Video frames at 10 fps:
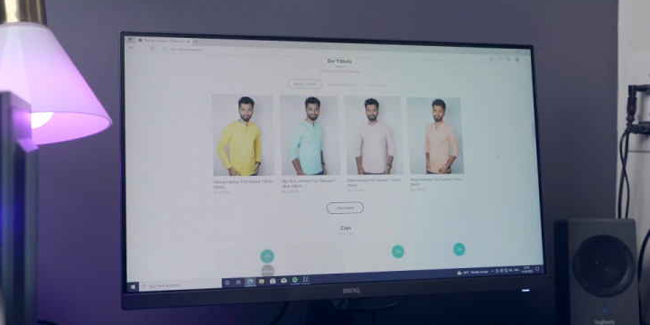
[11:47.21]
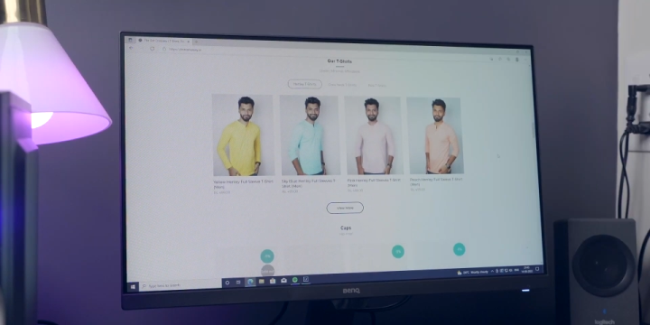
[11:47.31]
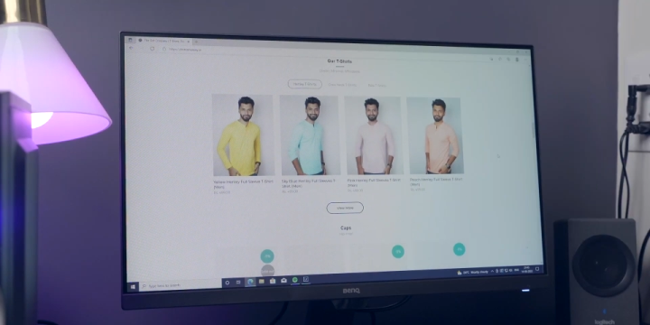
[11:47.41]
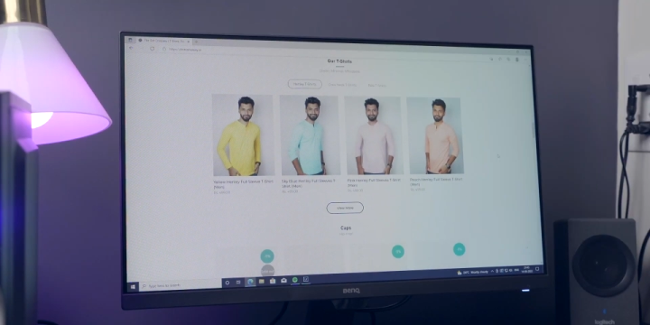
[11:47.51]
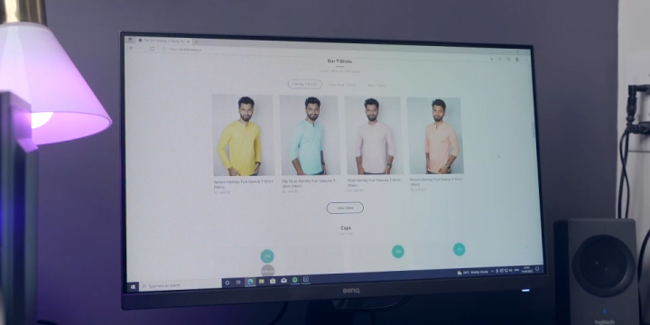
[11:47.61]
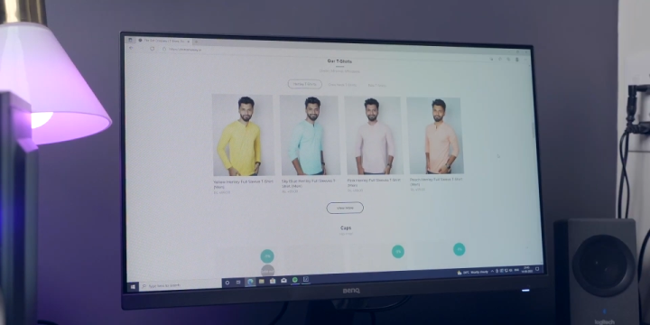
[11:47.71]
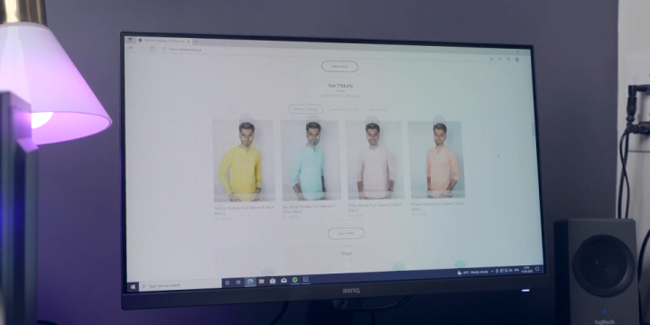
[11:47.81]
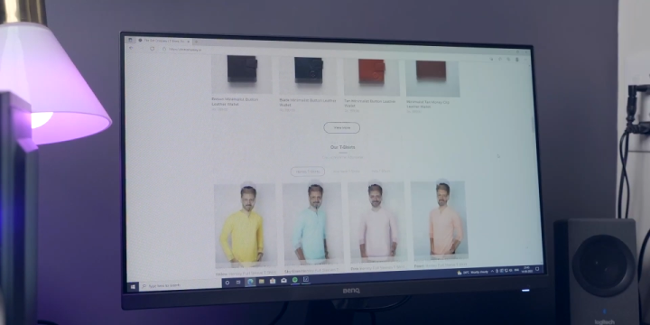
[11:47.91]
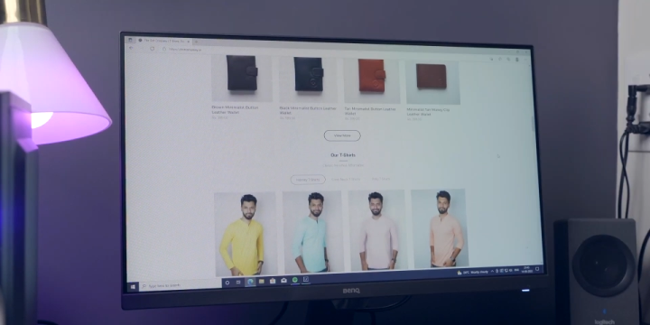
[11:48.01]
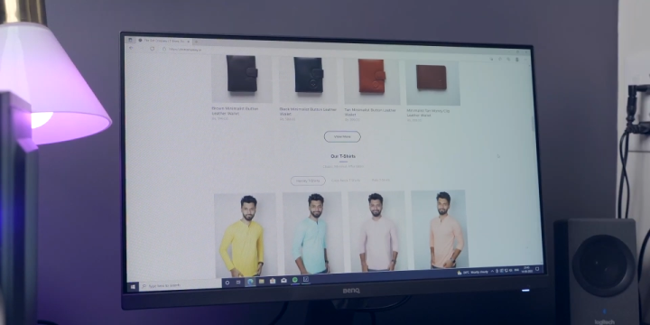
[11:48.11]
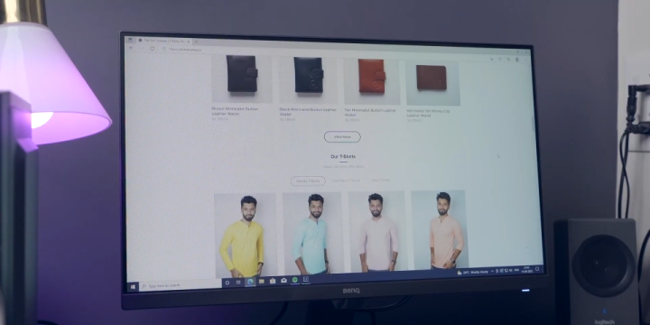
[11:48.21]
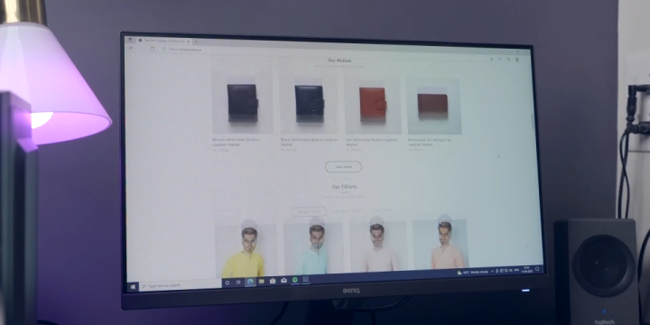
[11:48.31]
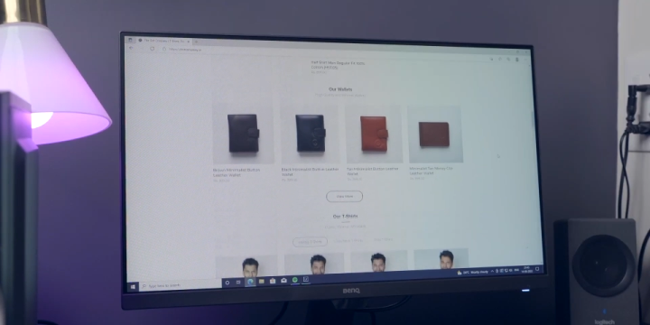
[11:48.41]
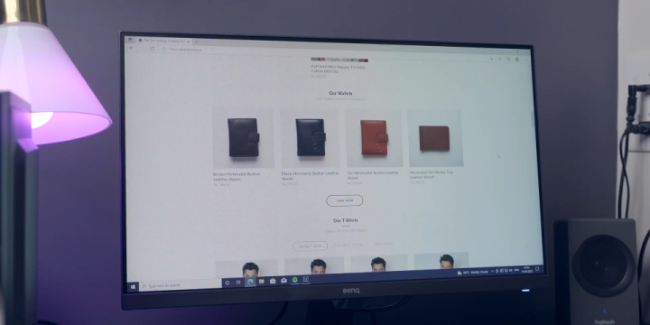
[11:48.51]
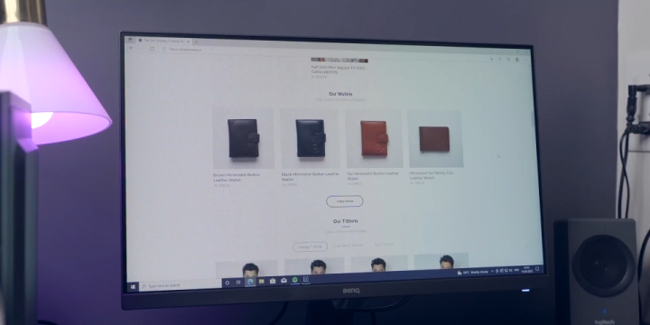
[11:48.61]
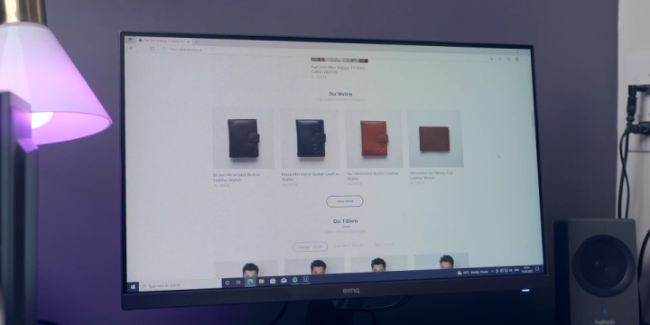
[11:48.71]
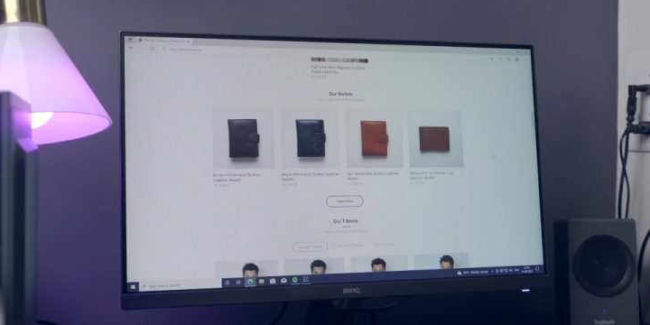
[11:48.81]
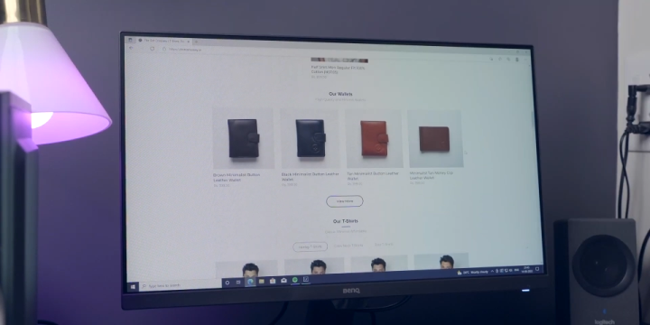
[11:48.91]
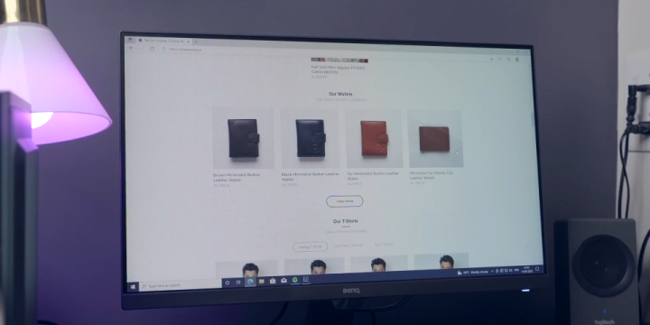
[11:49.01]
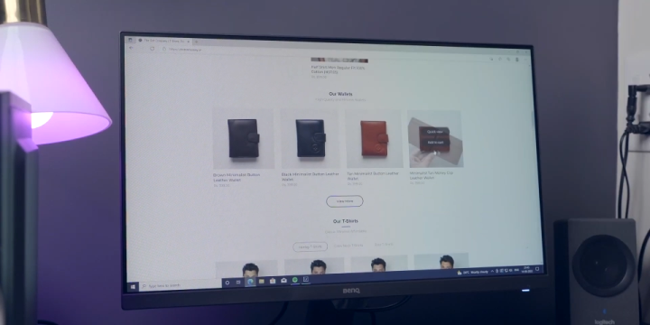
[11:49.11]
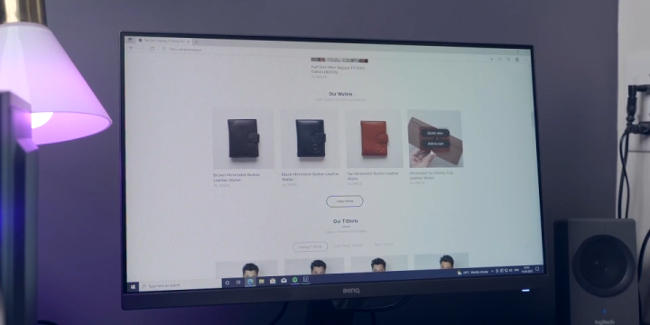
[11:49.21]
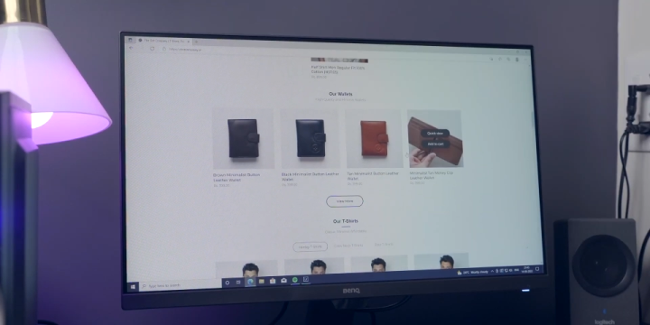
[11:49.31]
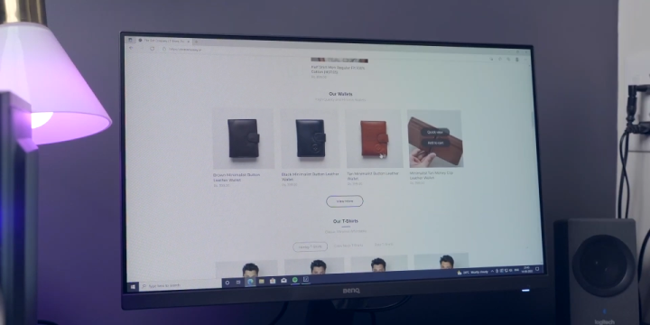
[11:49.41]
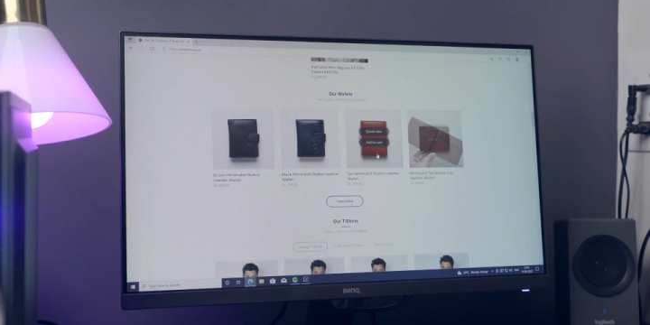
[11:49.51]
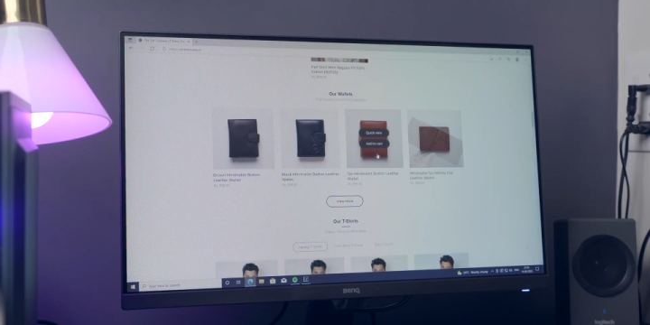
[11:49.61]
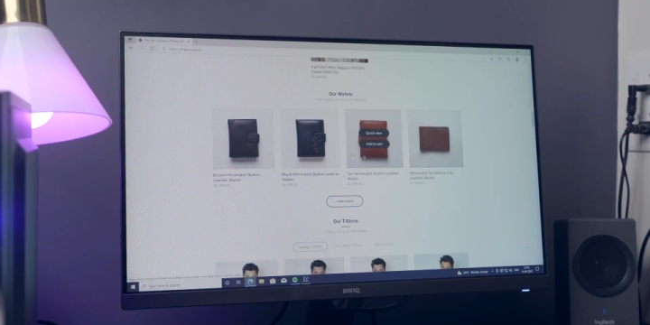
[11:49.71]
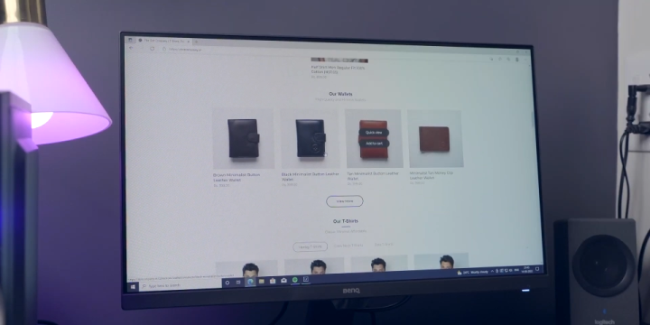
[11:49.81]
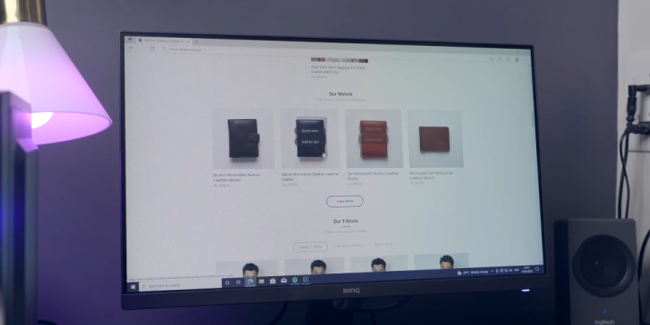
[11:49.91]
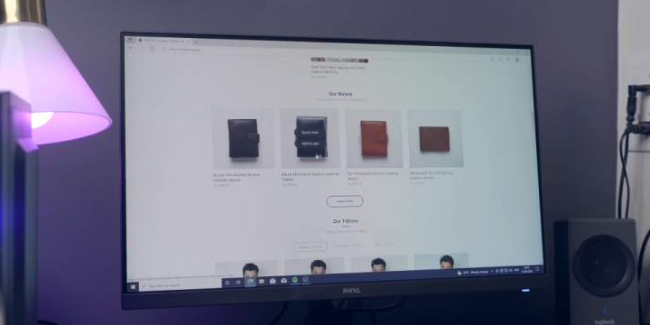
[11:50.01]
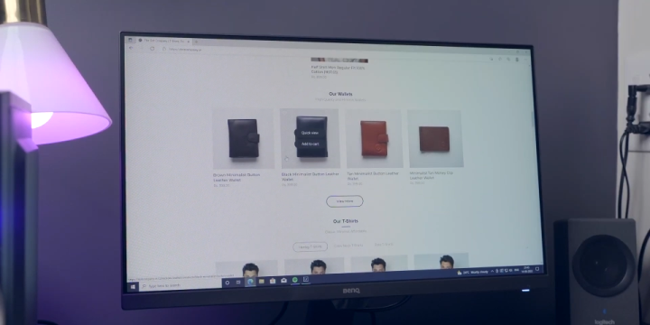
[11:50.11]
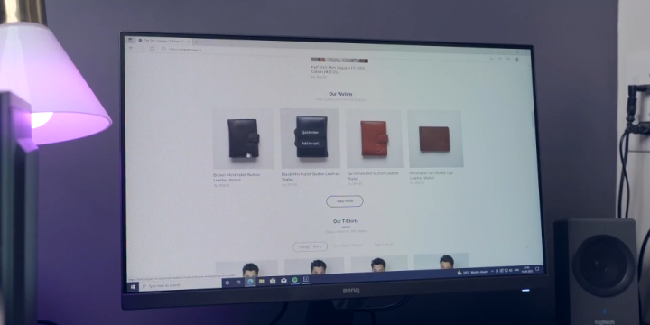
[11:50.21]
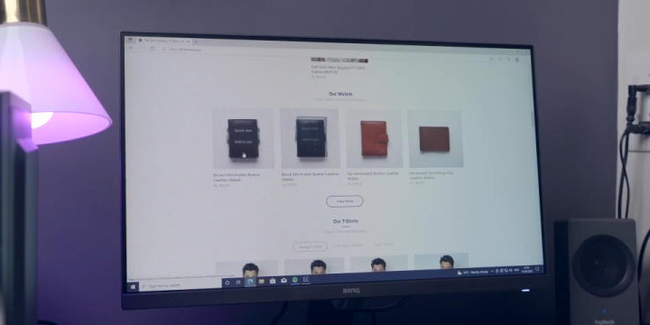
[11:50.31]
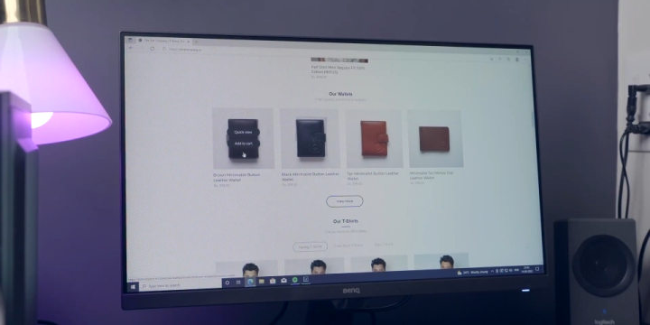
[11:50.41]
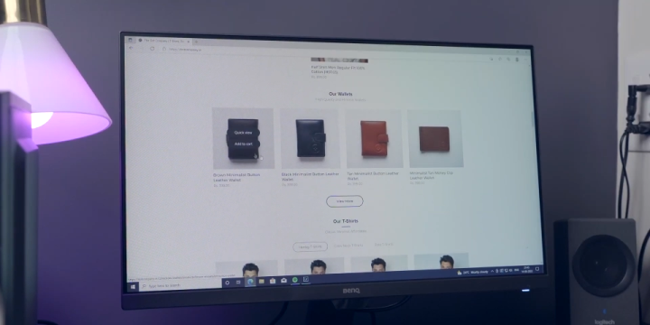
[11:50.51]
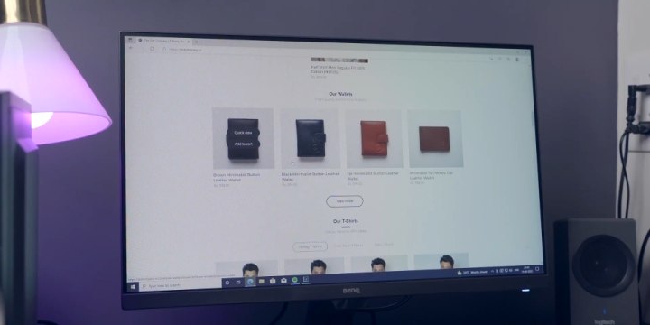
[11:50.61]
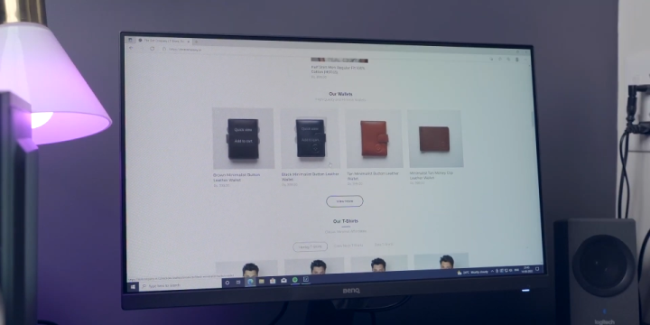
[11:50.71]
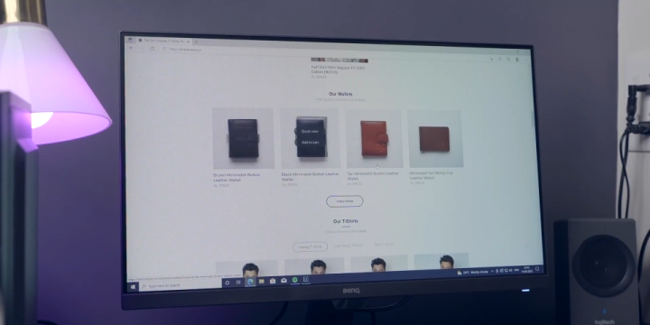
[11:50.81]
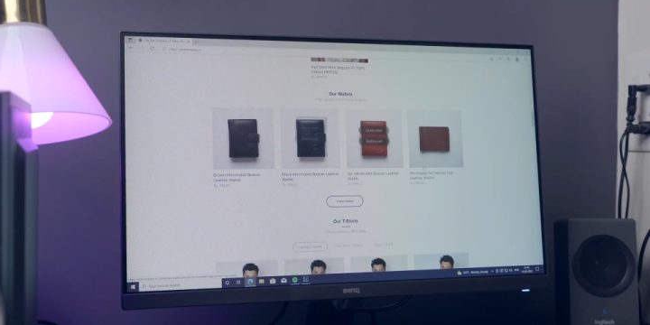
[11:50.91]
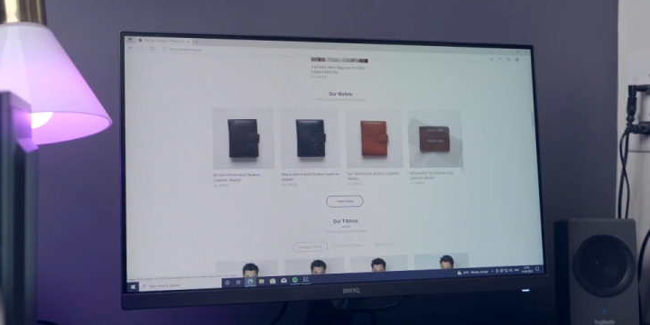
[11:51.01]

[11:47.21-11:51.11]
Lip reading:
[unreadable: no face in view]